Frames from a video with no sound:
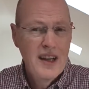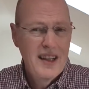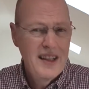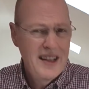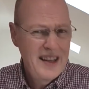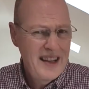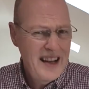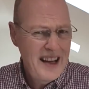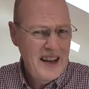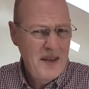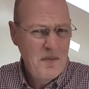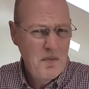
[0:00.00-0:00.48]

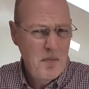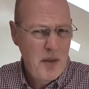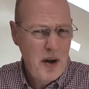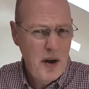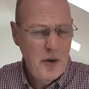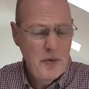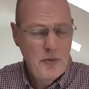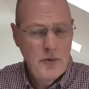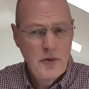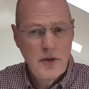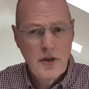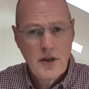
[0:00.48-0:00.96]

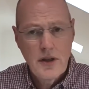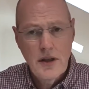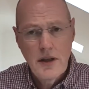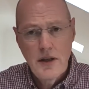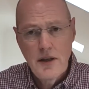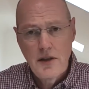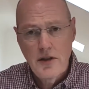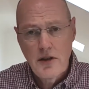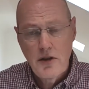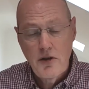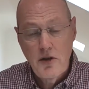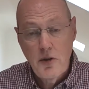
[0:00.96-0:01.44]
£9
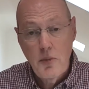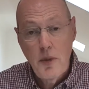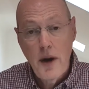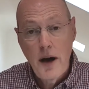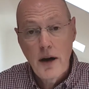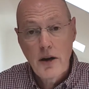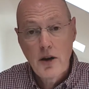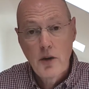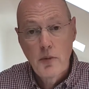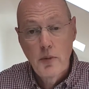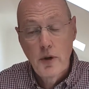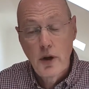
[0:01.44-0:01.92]
is a
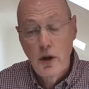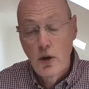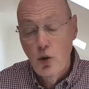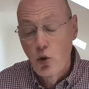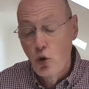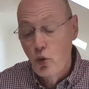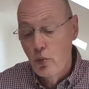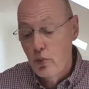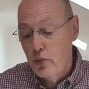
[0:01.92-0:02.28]
remarkably low